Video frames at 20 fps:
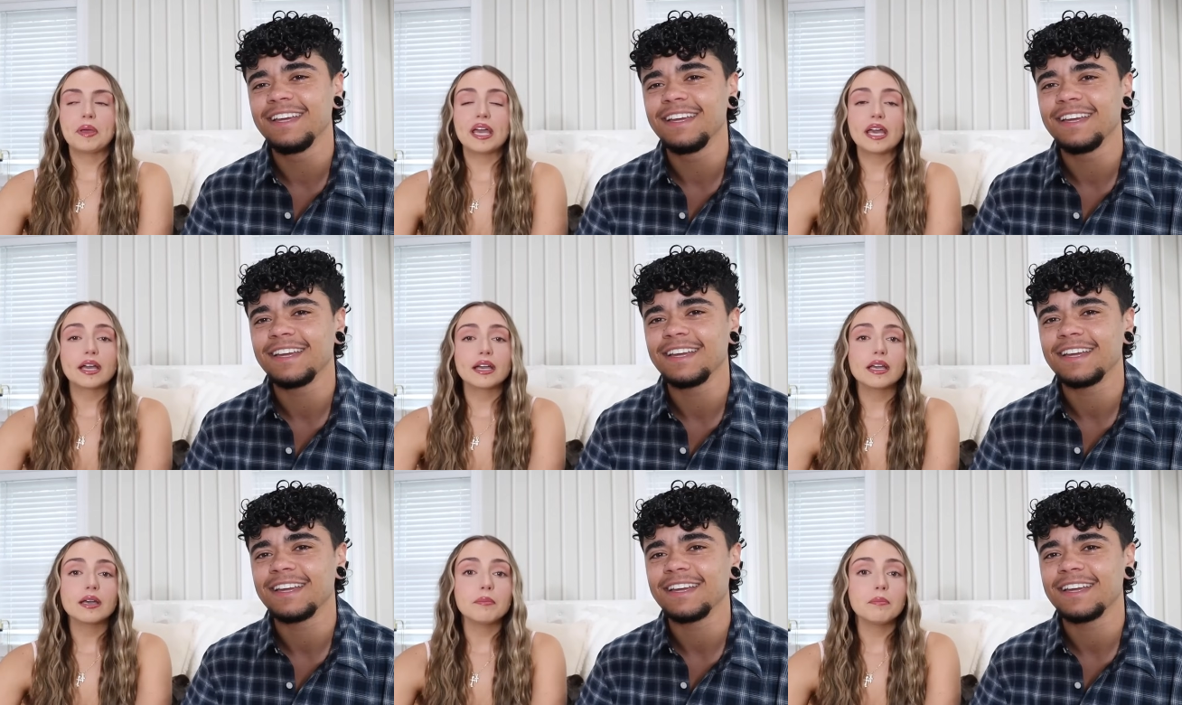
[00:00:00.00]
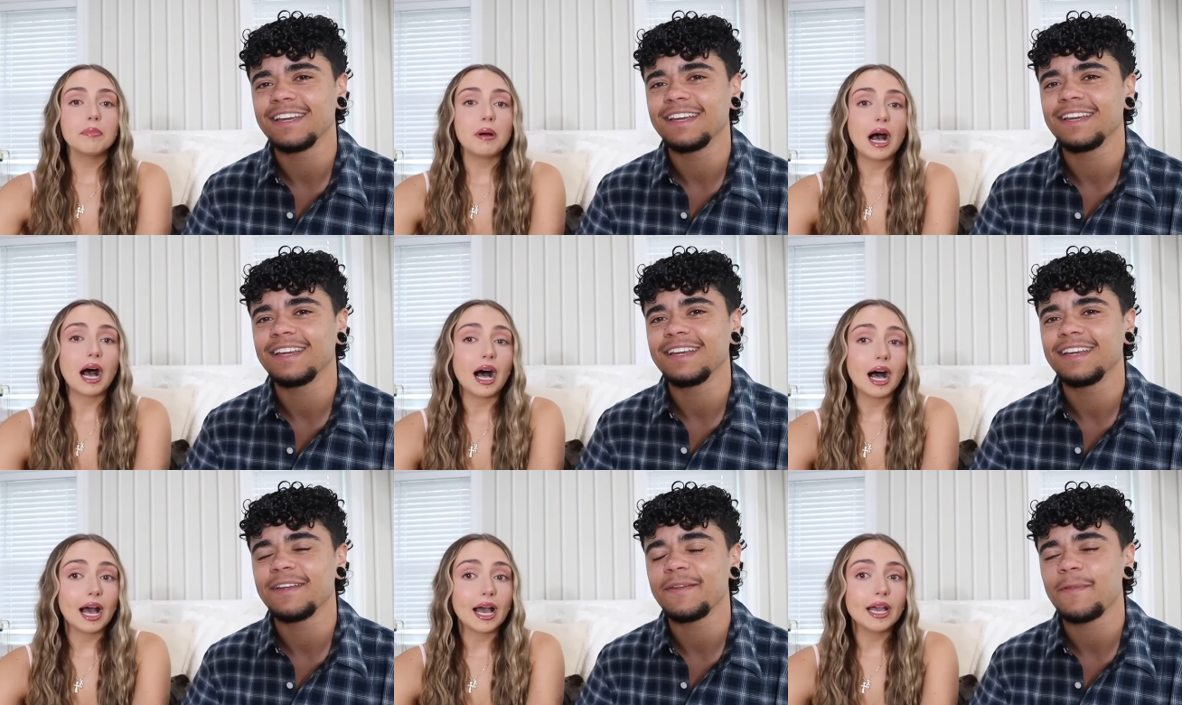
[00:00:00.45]
Speaker 1: pig and
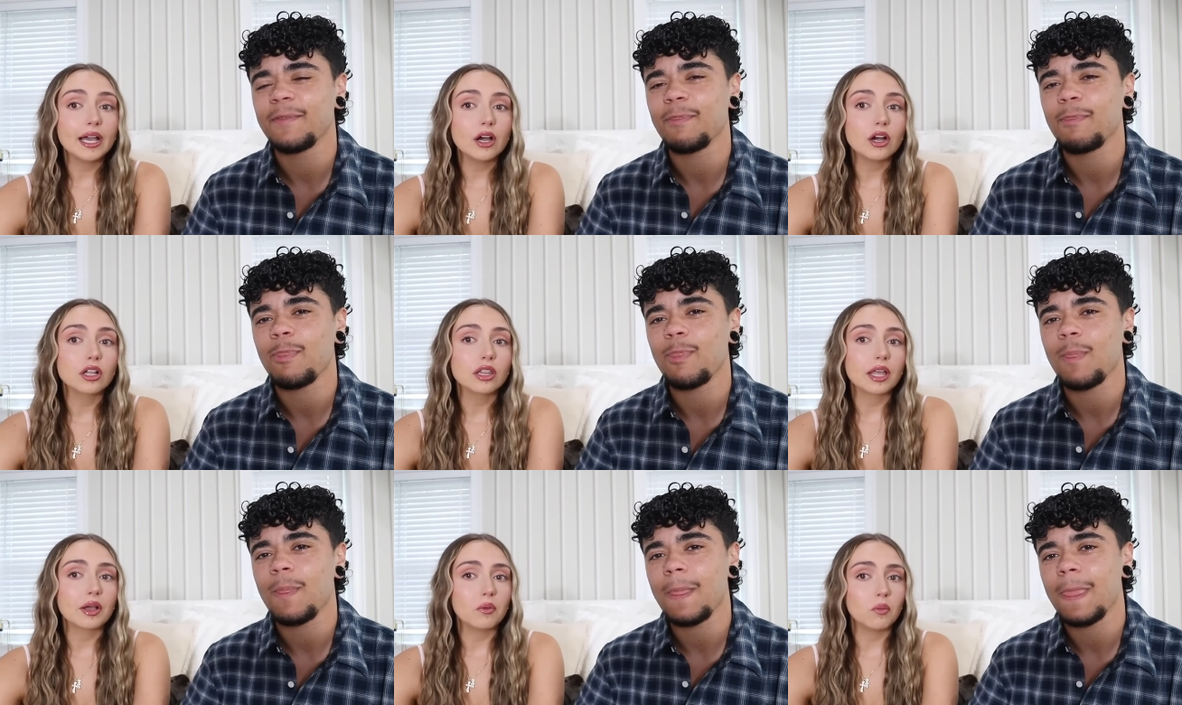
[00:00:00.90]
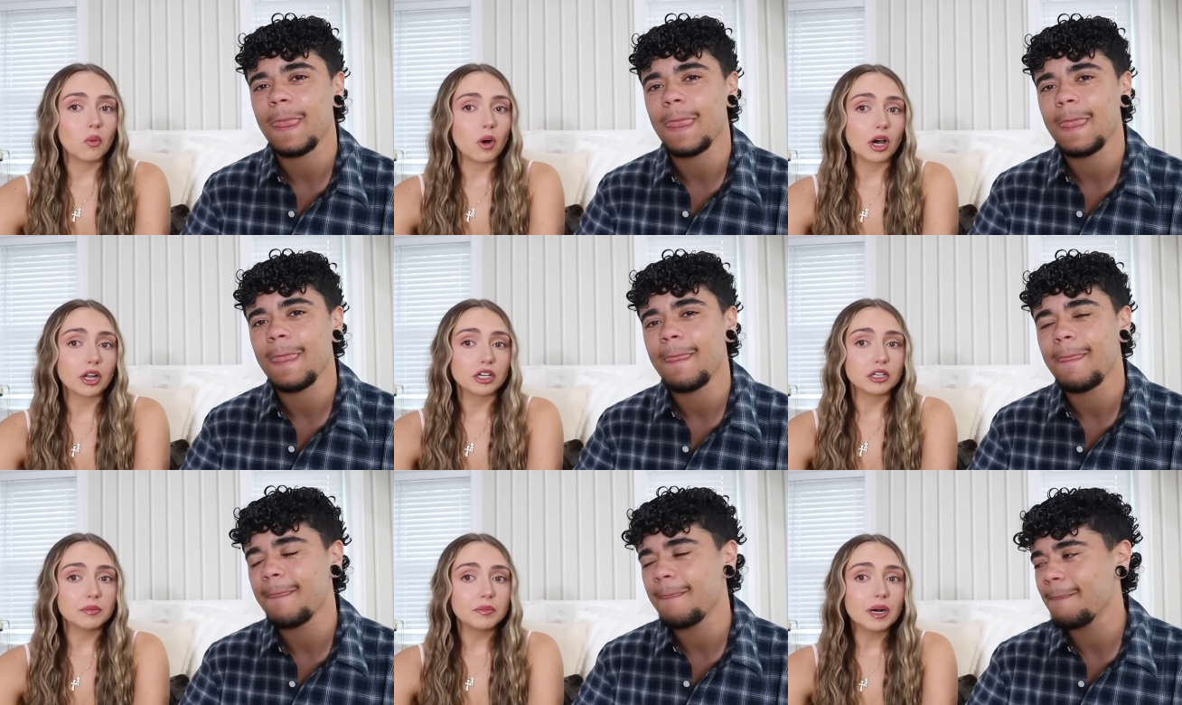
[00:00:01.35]
pie are like
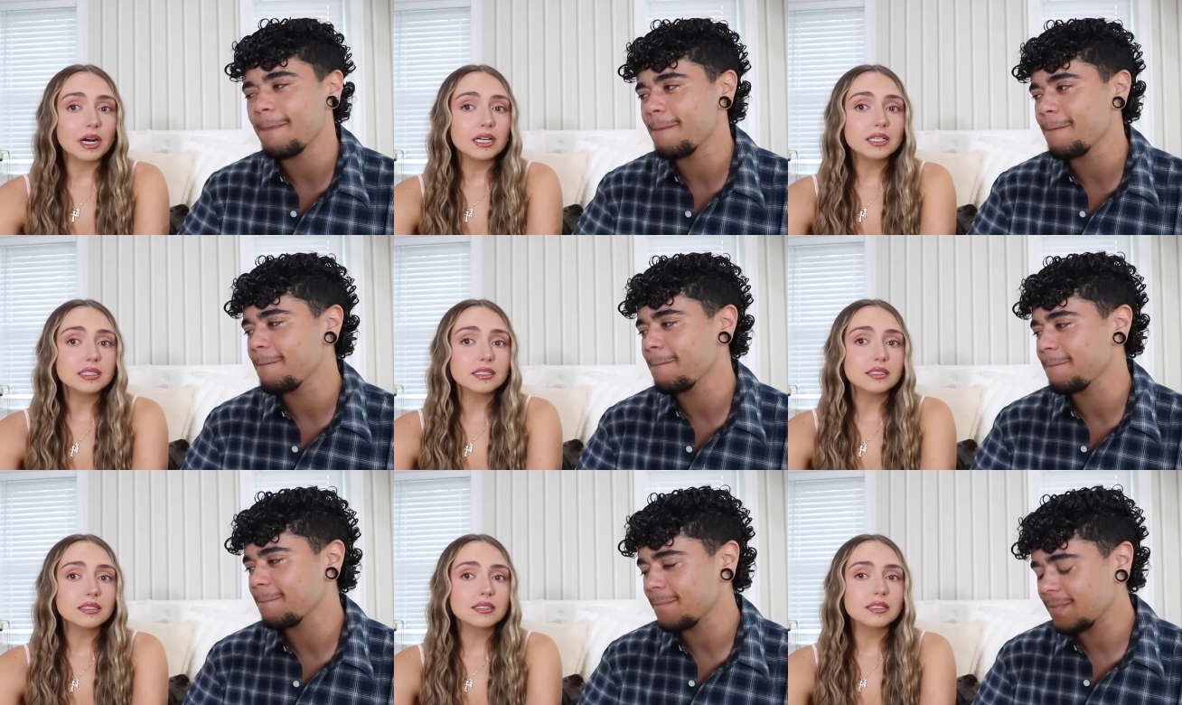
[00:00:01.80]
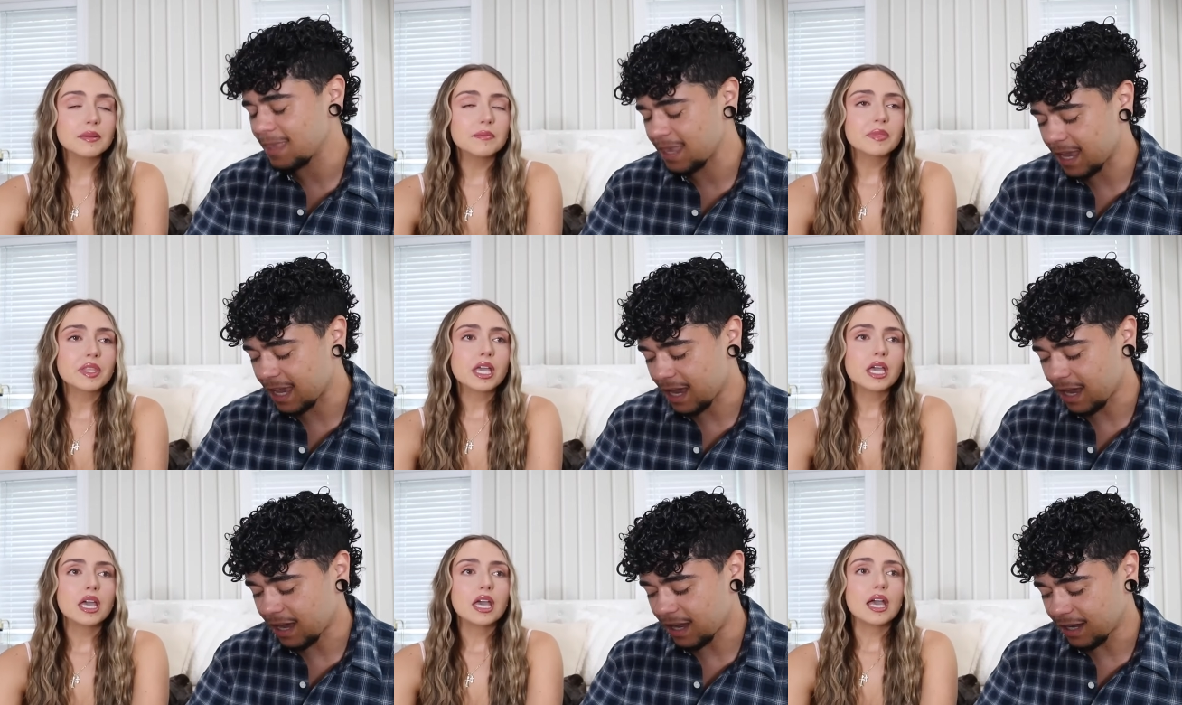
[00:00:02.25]
water bugs.
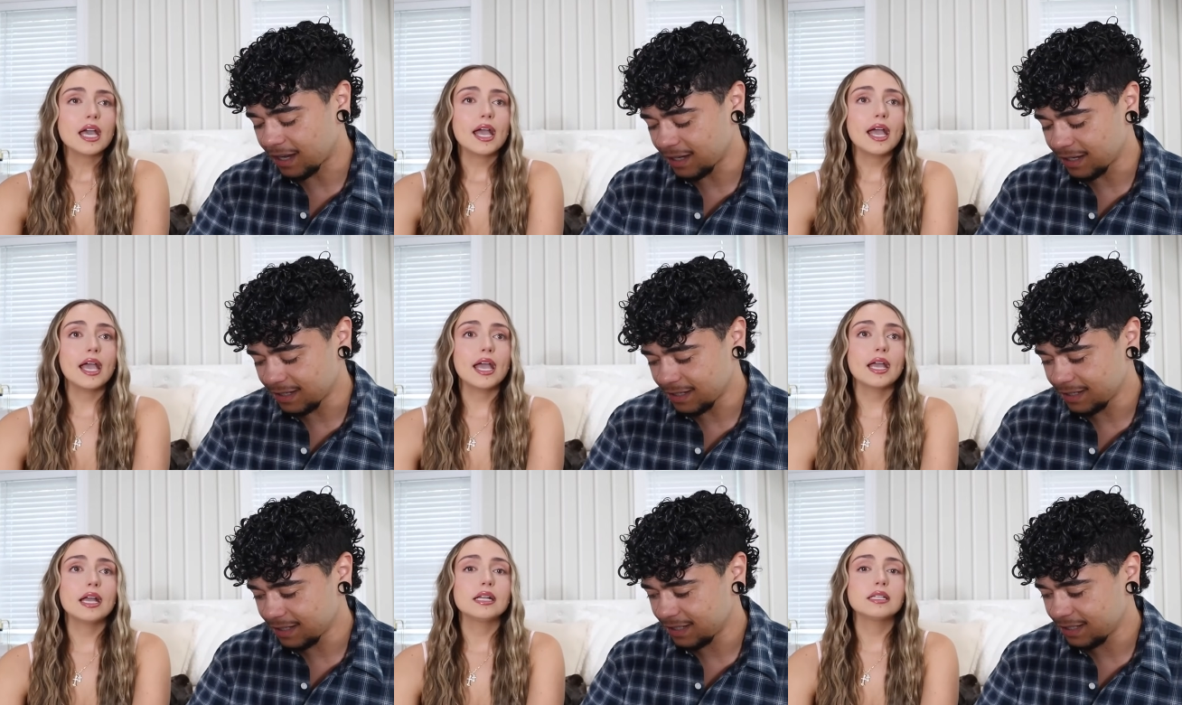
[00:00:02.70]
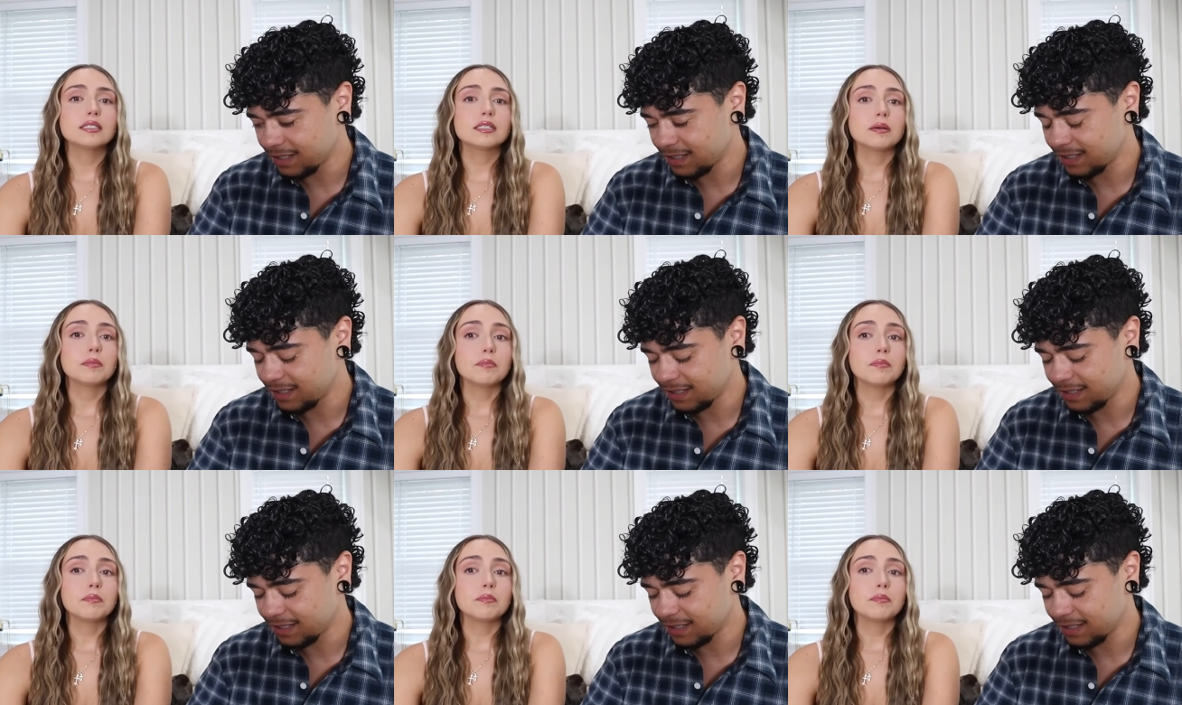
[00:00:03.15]
Yeah. And